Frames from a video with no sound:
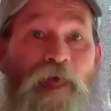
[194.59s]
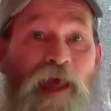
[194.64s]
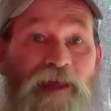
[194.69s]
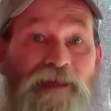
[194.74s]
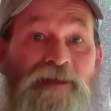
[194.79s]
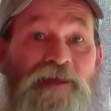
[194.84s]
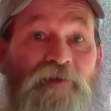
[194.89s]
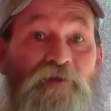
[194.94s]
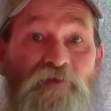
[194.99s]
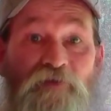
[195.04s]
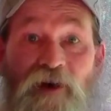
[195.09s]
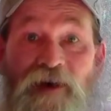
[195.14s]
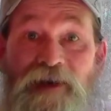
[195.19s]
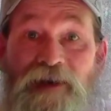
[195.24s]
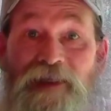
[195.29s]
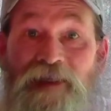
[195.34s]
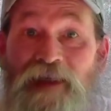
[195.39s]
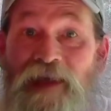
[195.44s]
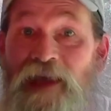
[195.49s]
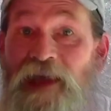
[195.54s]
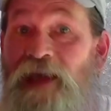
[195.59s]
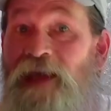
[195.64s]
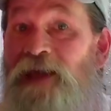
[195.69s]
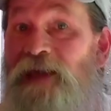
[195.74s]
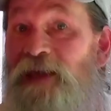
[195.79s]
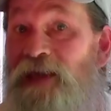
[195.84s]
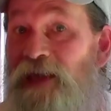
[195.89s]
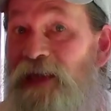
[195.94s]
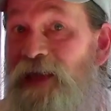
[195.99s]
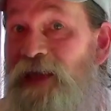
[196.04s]
that's a fun
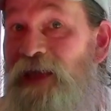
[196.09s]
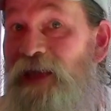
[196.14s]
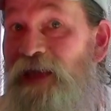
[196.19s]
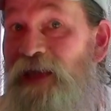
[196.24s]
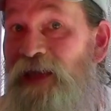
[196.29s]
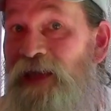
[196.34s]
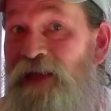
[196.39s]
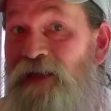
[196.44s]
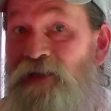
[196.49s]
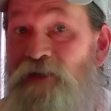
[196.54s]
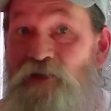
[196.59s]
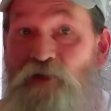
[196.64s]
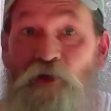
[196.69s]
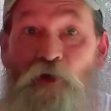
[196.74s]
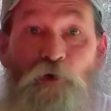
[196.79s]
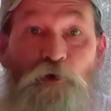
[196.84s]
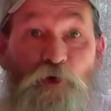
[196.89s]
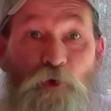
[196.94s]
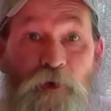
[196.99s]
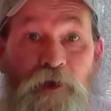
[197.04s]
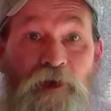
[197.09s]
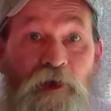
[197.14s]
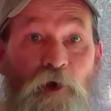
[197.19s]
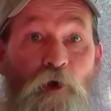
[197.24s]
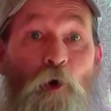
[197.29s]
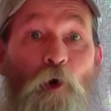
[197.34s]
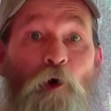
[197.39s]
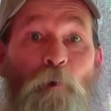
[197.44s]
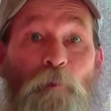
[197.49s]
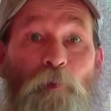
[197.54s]
thing, and you can
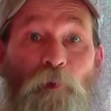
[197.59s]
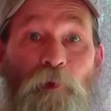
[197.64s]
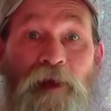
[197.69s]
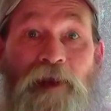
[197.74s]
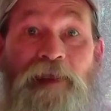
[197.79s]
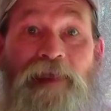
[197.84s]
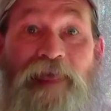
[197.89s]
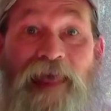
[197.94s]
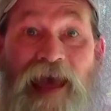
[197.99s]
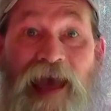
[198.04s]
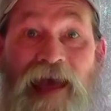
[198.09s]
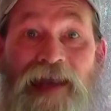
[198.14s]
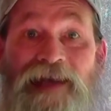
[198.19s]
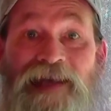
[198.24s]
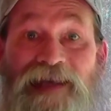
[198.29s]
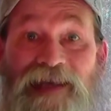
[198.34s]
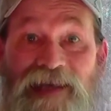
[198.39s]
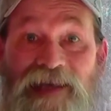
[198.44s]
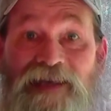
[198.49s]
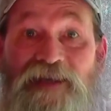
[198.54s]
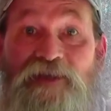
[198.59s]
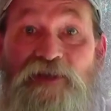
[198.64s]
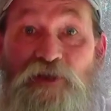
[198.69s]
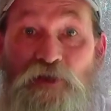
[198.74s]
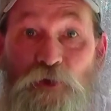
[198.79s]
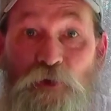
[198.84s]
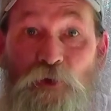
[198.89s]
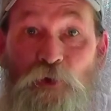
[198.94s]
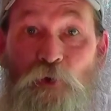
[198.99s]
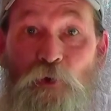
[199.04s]
incorporate that
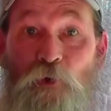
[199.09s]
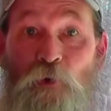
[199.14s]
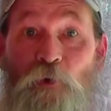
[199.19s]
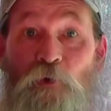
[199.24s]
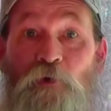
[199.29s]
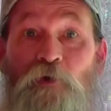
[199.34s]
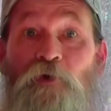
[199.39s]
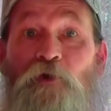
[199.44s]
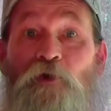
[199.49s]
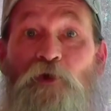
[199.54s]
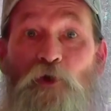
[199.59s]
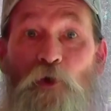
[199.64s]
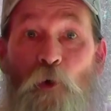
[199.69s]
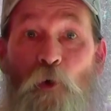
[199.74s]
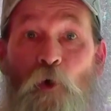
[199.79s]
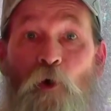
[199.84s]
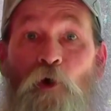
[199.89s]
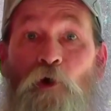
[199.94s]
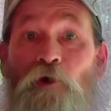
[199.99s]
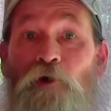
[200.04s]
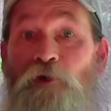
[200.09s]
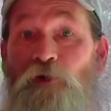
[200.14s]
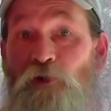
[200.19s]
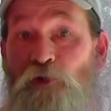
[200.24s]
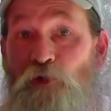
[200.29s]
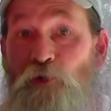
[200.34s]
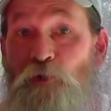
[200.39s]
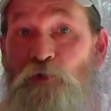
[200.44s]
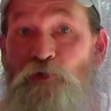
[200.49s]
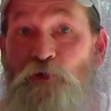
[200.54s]
into your
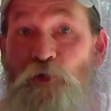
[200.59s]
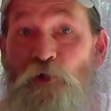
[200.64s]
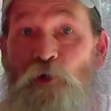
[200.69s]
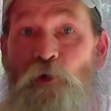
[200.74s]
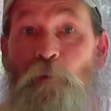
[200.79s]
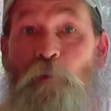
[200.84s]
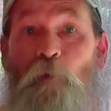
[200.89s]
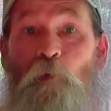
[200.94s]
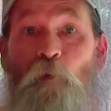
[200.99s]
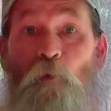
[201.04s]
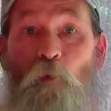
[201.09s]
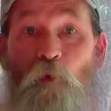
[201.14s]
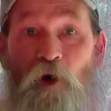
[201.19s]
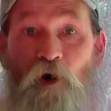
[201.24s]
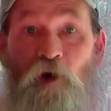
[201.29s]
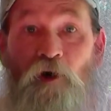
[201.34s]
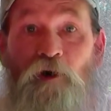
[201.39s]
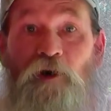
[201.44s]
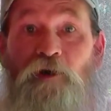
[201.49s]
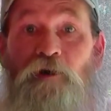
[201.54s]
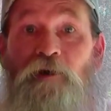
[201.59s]
YouTube work.